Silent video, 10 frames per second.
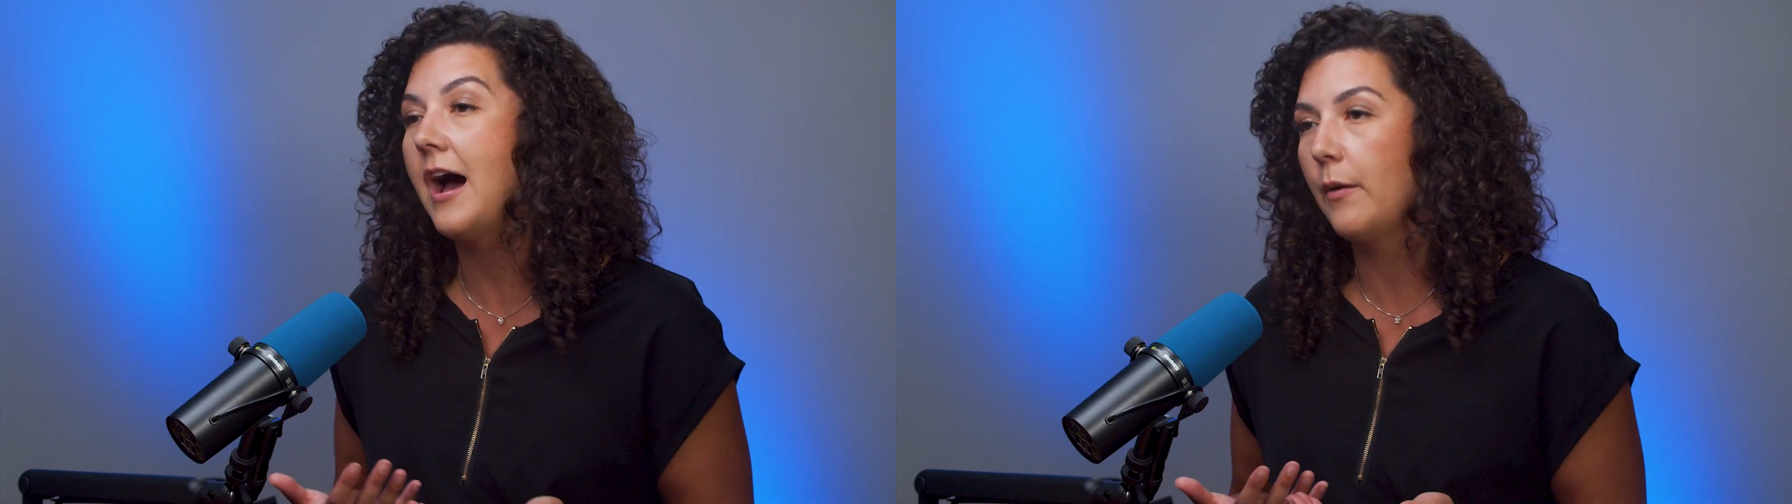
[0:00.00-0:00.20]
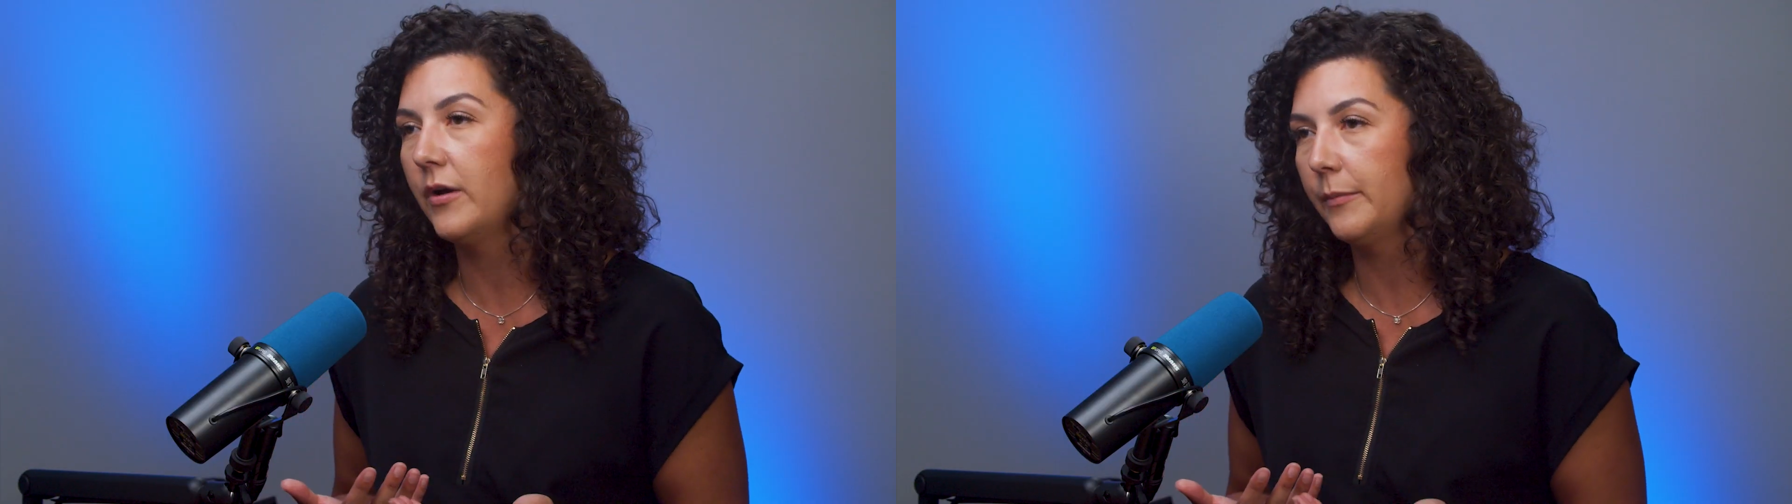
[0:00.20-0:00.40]

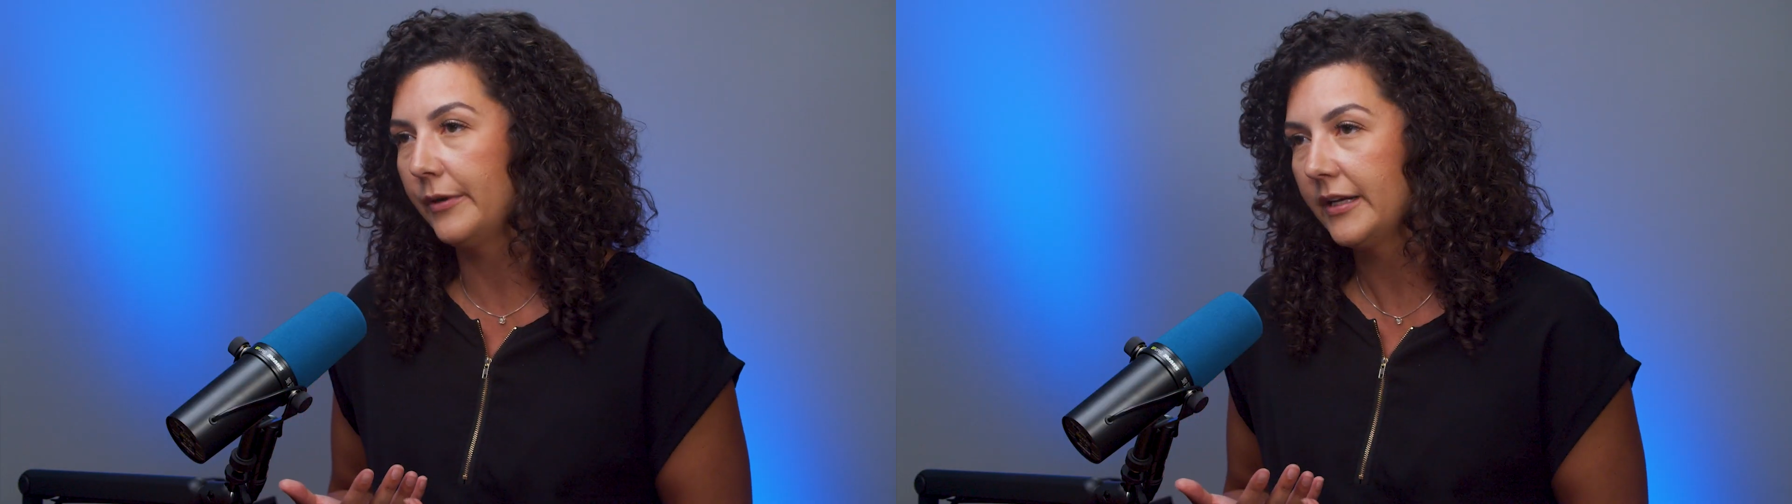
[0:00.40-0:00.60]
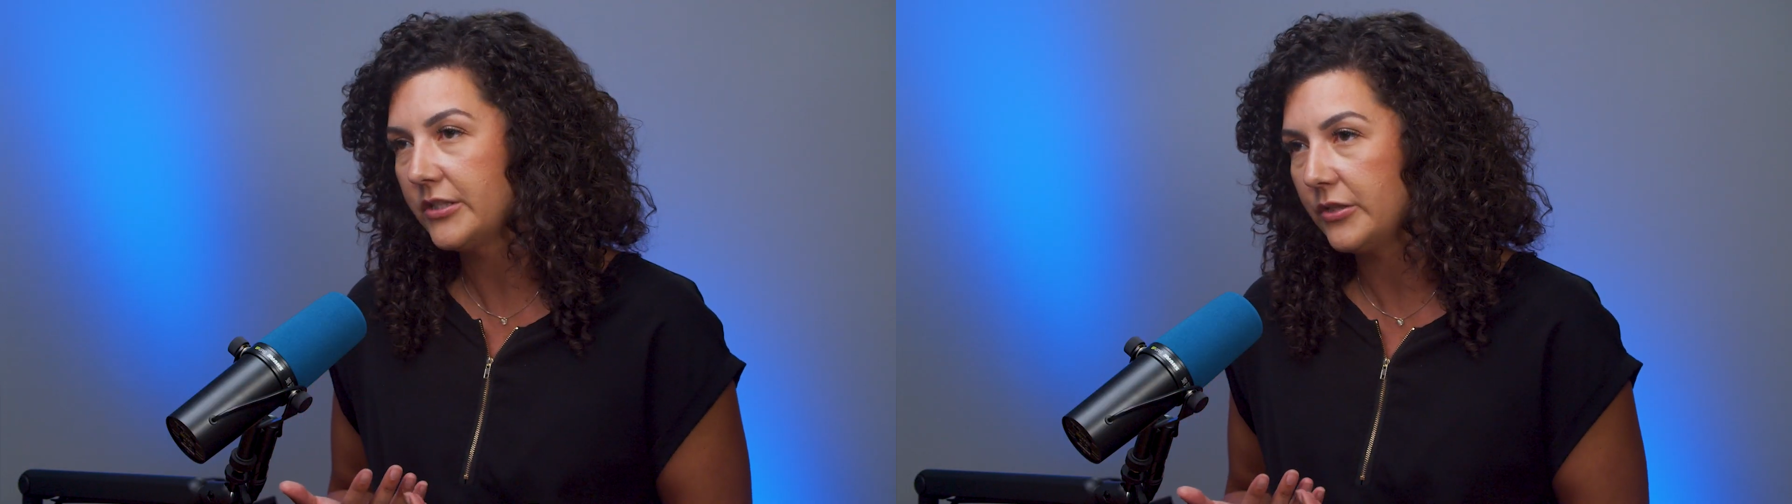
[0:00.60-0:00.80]
I want to
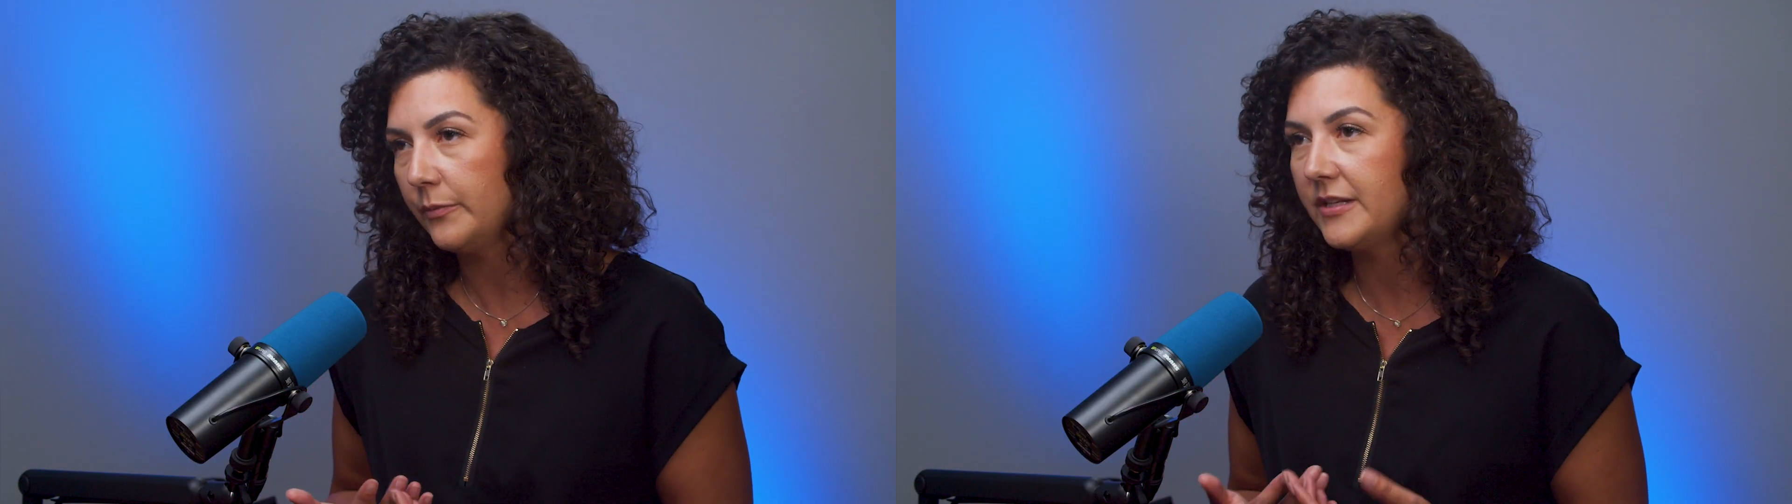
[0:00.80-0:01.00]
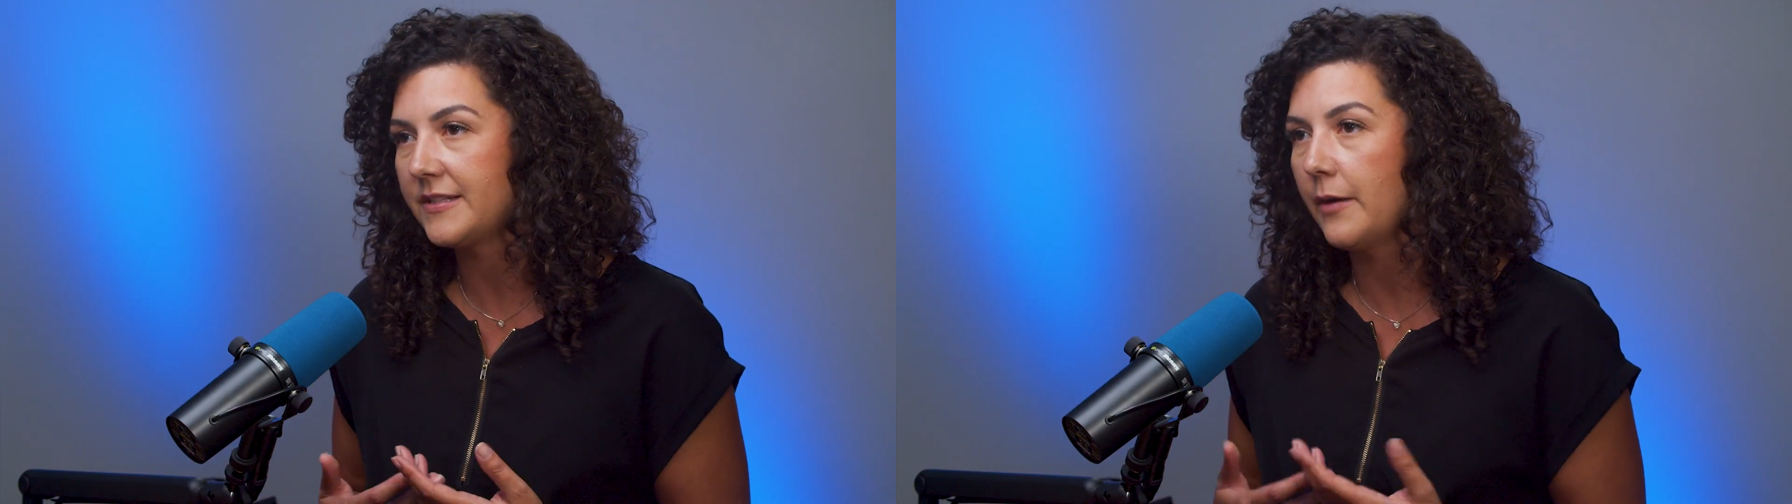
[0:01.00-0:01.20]
bring it to
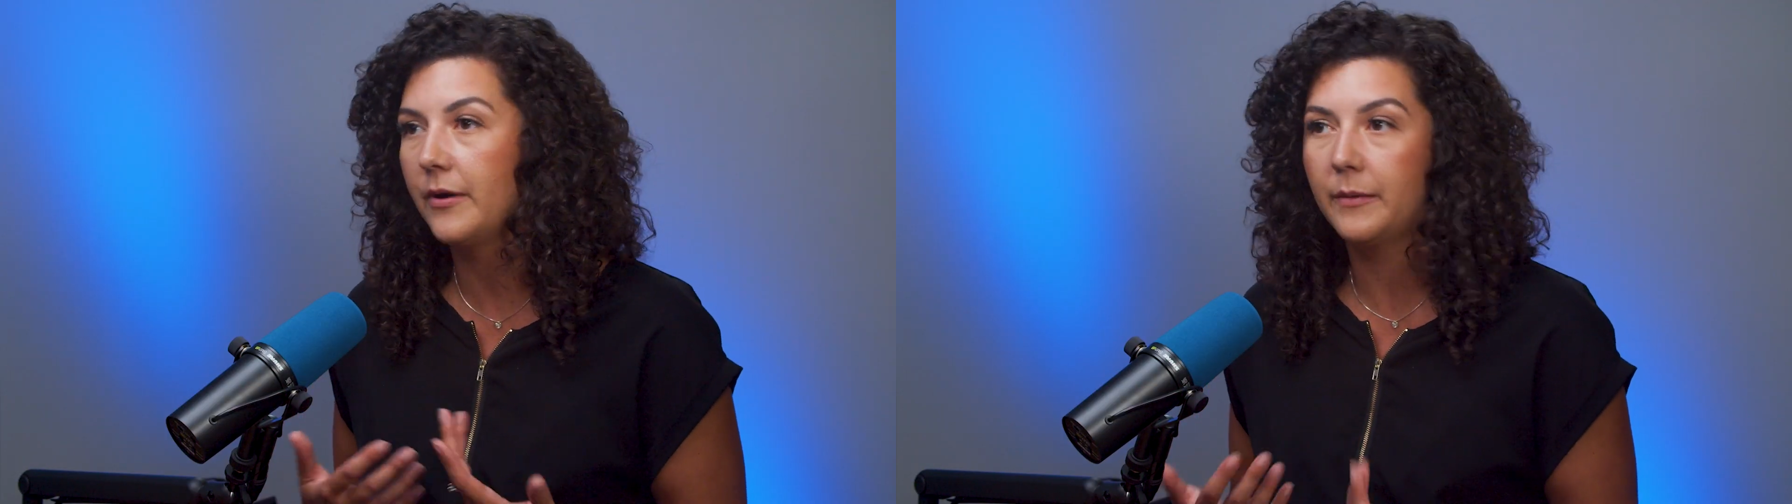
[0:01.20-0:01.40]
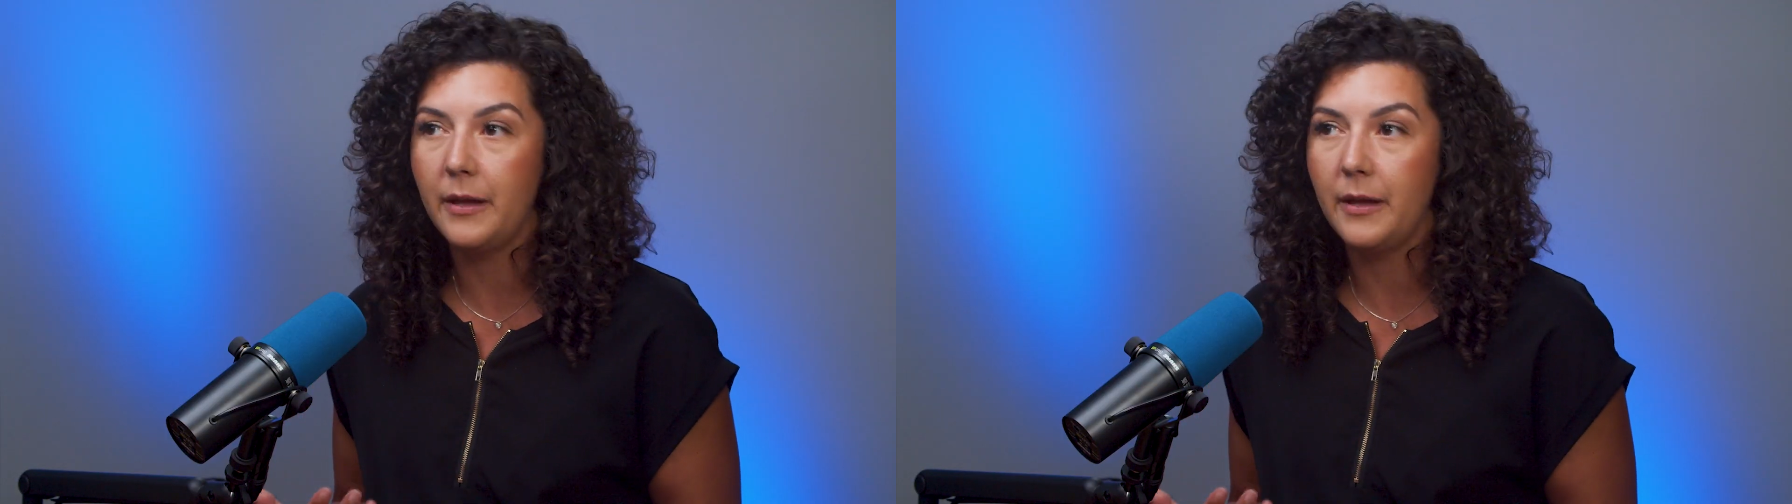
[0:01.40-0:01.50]
because I want to